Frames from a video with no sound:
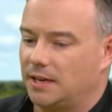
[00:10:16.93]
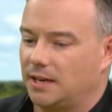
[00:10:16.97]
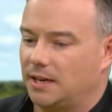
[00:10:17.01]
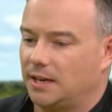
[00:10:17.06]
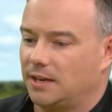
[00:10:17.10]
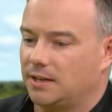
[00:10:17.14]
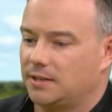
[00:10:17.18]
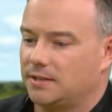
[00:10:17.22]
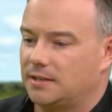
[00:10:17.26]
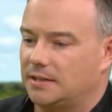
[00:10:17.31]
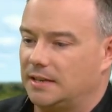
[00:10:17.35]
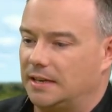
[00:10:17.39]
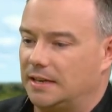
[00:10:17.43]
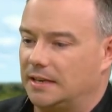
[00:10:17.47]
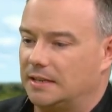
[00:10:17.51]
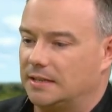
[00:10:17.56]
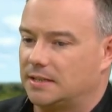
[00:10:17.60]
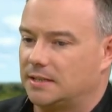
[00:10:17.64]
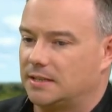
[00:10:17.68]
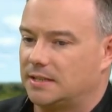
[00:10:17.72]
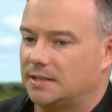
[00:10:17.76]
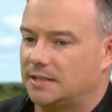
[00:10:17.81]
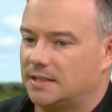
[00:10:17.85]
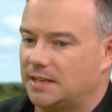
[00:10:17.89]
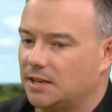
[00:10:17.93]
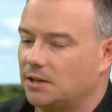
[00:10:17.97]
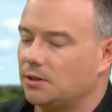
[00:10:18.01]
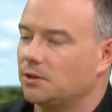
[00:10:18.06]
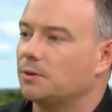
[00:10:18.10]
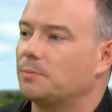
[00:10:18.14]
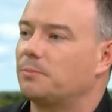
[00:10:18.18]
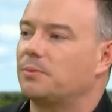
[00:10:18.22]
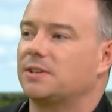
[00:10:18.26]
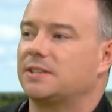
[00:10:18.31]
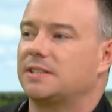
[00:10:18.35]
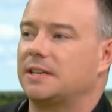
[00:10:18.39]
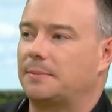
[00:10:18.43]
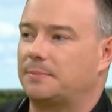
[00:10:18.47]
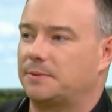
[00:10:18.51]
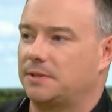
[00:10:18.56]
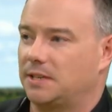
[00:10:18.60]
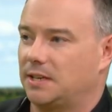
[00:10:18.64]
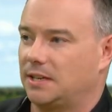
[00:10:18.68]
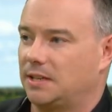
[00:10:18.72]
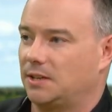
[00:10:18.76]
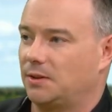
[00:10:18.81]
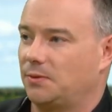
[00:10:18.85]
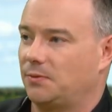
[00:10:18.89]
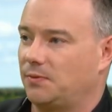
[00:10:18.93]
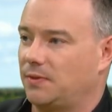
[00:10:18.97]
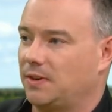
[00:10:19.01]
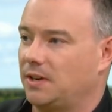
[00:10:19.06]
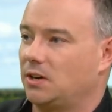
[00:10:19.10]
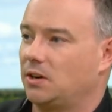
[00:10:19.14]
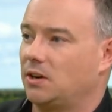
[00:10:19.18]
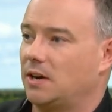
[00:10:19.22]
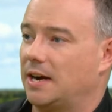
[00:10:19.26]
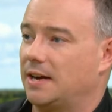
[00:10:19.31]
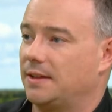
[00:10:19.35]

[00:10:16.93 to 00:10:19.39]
is still the perception and the fear